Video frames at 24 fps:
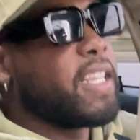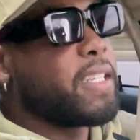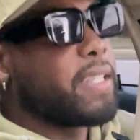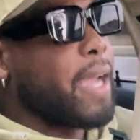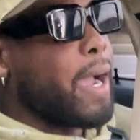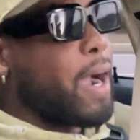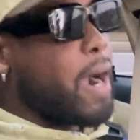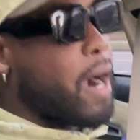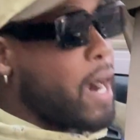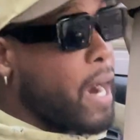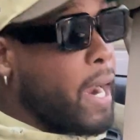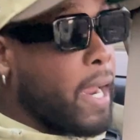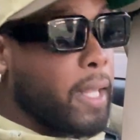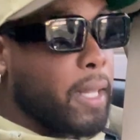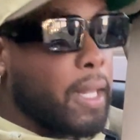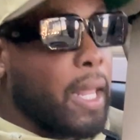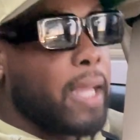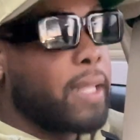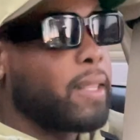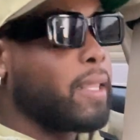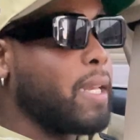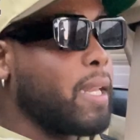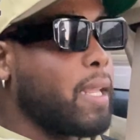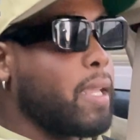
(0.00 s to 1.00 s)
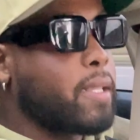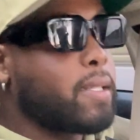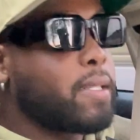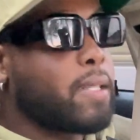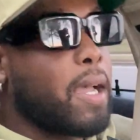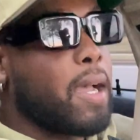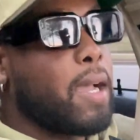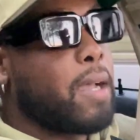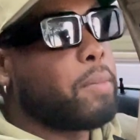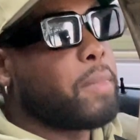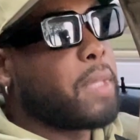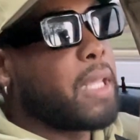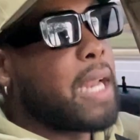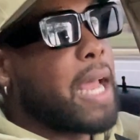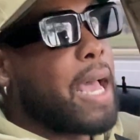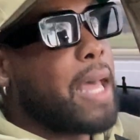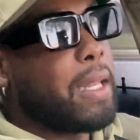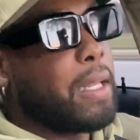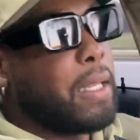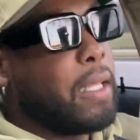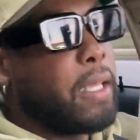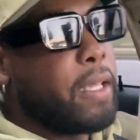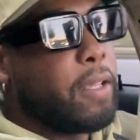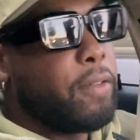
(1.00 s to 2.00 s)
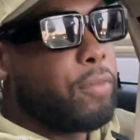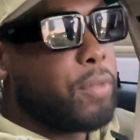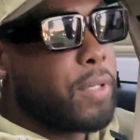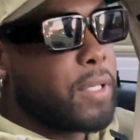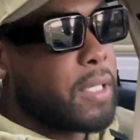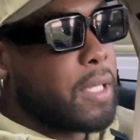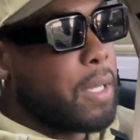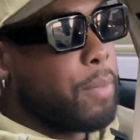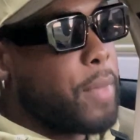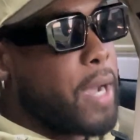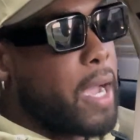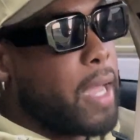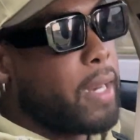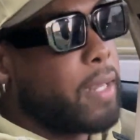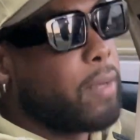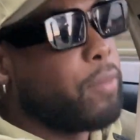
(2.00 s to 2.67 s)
like all right, like the next time that I live with somebody,